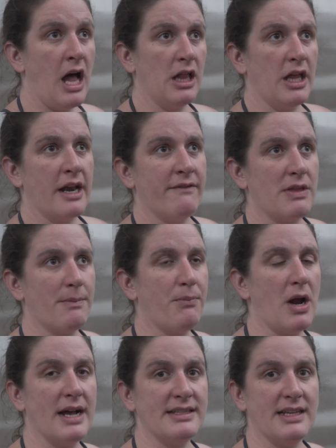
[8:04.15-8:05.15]
A lot of the
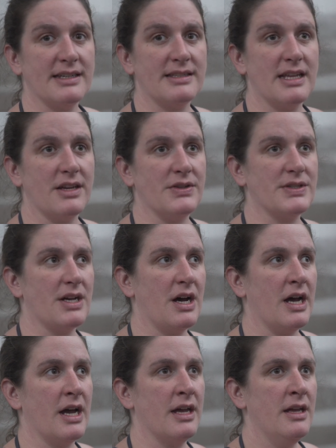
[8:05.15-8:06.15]
process that you
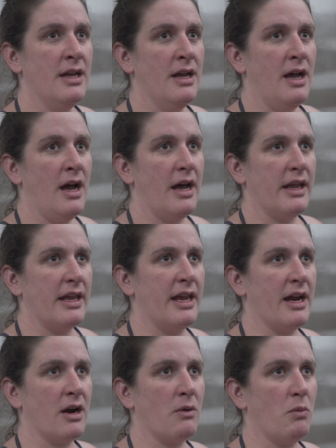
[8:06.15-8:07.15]
saw
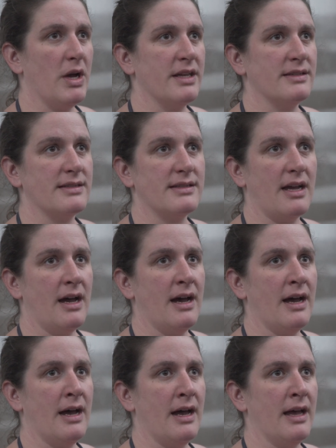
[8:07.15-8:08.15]
here was
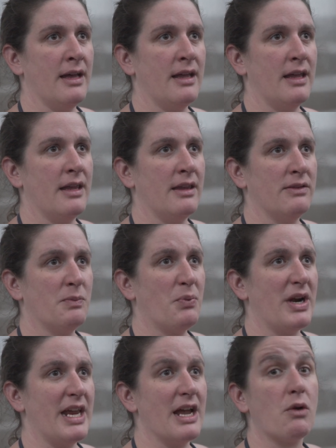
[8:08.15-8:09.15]
uh, is
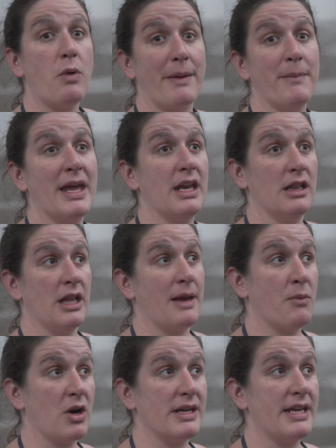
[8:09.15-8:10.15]
pretty equipment and
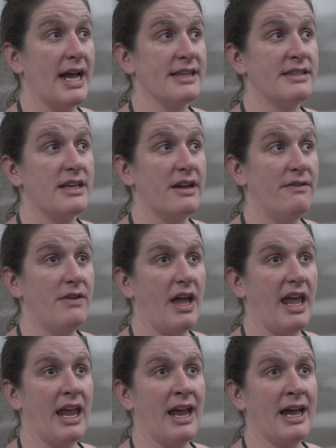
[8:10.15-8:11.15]
labor intensive
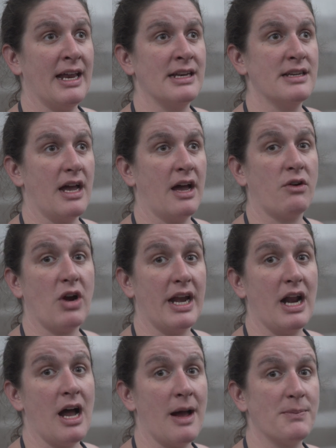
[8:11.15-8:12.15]
and a
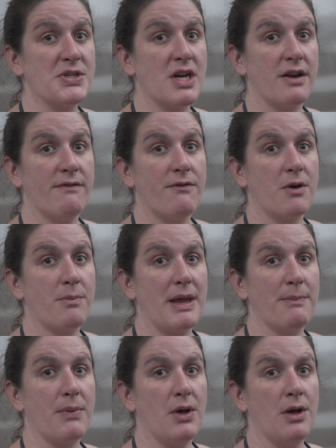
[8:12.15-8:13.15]
great option for
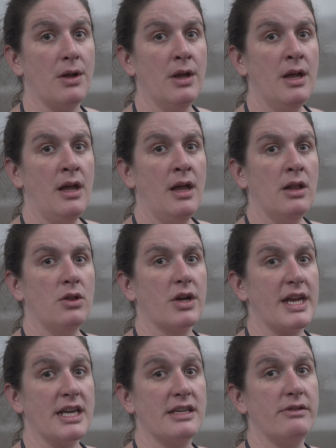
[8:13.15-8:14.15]
people
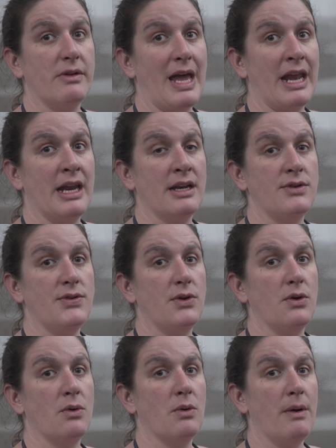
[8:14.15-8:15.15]
looking to get
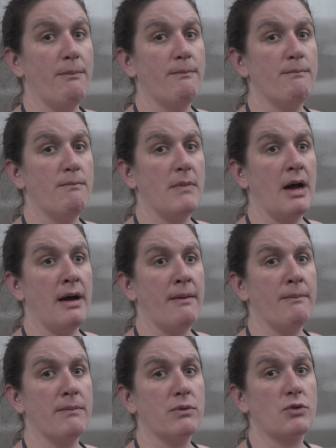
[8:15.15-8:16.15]
into uh,
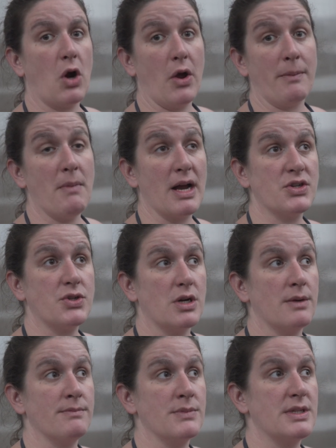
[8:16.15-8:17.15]
growing
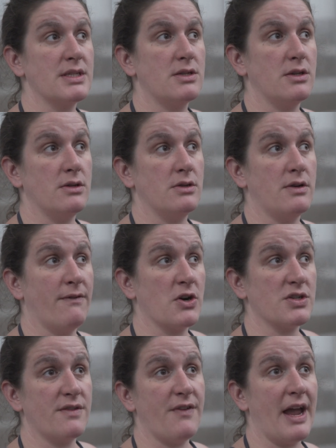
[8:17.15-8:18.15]
mushrooms to
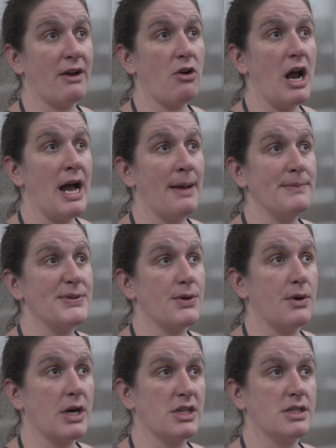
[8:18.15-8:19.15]
diversify crops
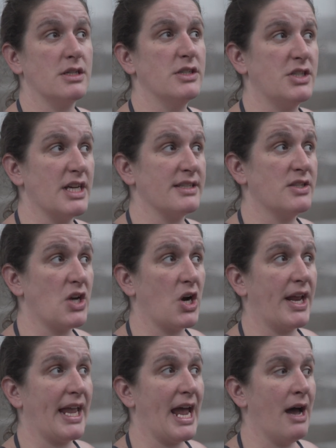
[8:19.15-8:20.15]
or just
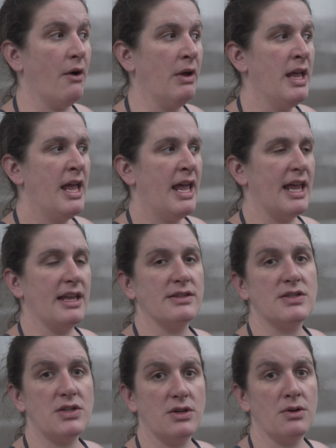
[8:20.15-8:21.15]
starting out
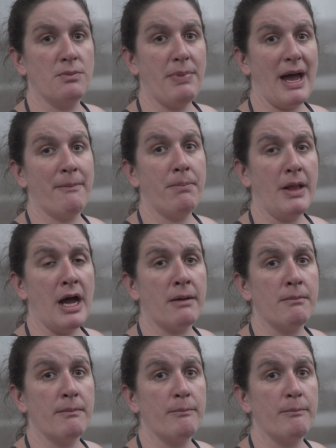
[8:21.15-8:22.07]
is to buy block